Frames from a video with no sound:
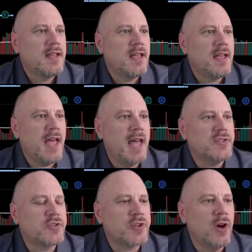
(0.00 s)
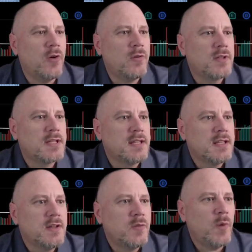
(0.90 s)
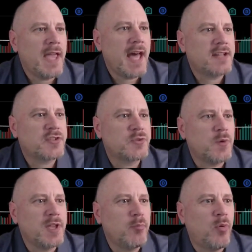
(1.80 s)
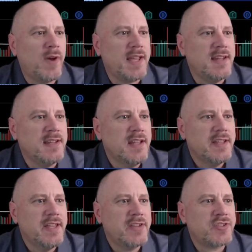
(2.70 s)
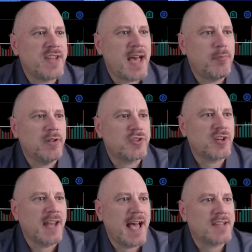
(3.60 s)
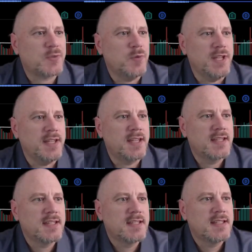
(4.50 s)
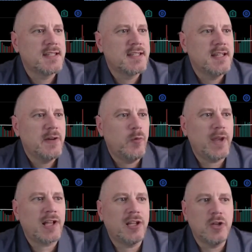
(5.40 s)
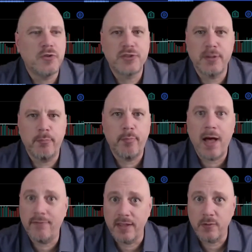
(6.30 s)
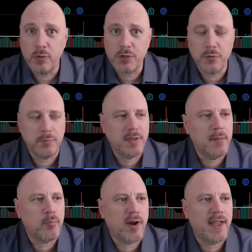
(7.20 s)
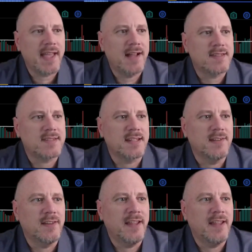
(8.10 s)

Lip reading: And so we had a swing point established last week. We closed above it, which would be a breakout signal.